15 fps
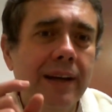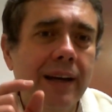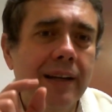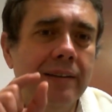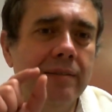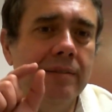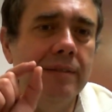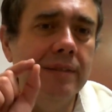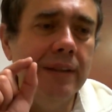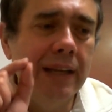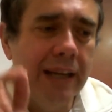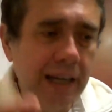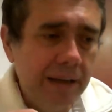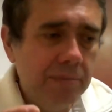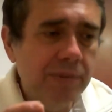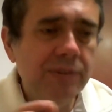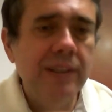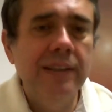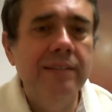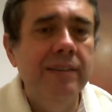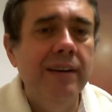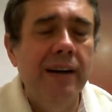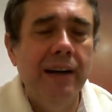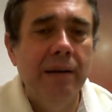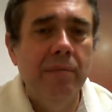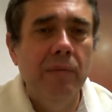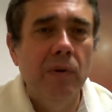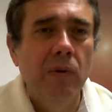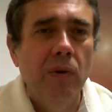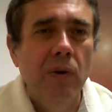it comes the
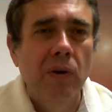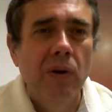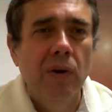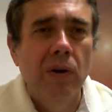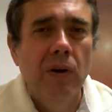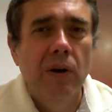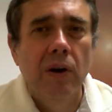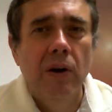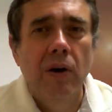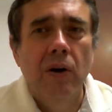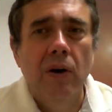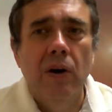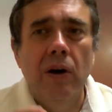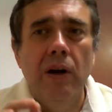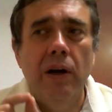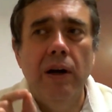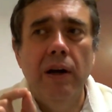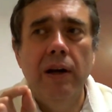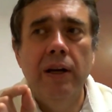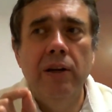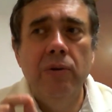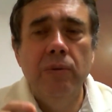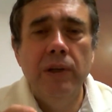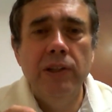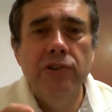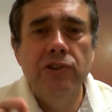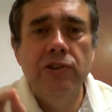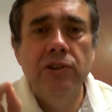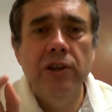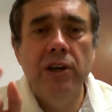time in
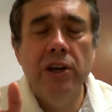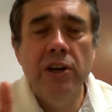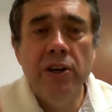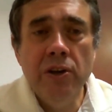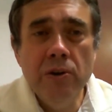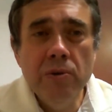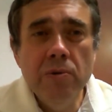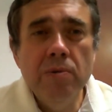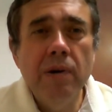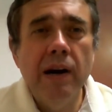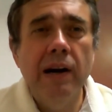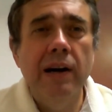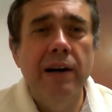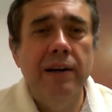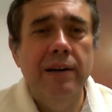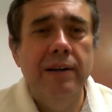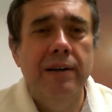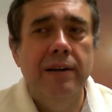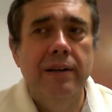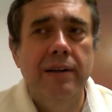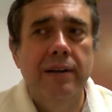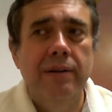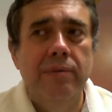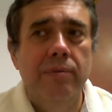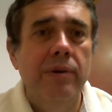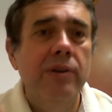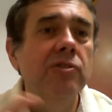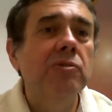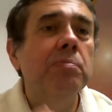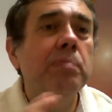which you are
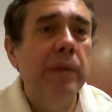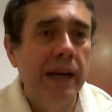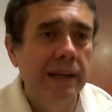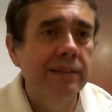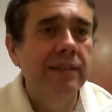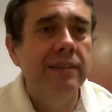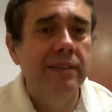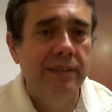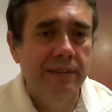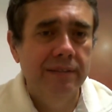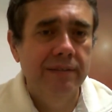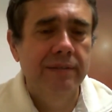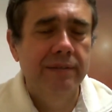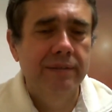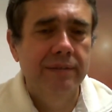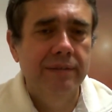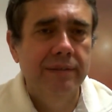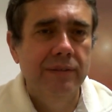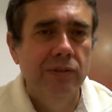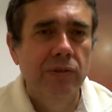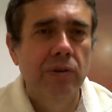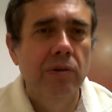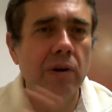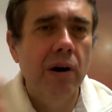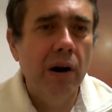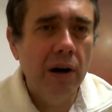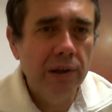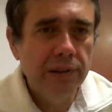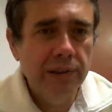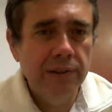respected. So
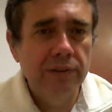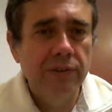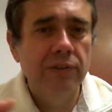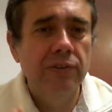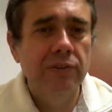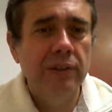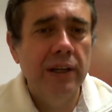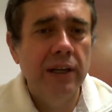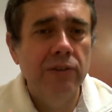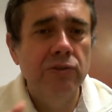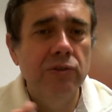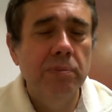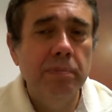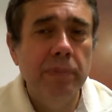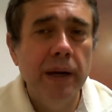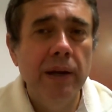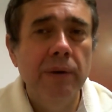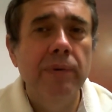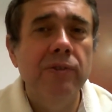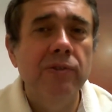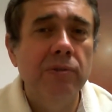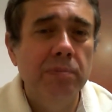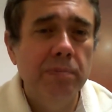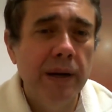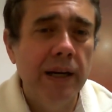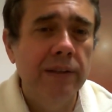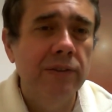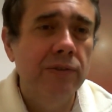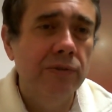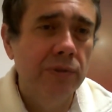others start to pay
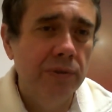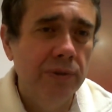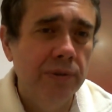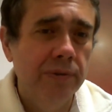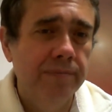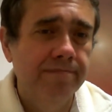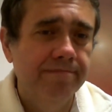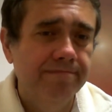respect to you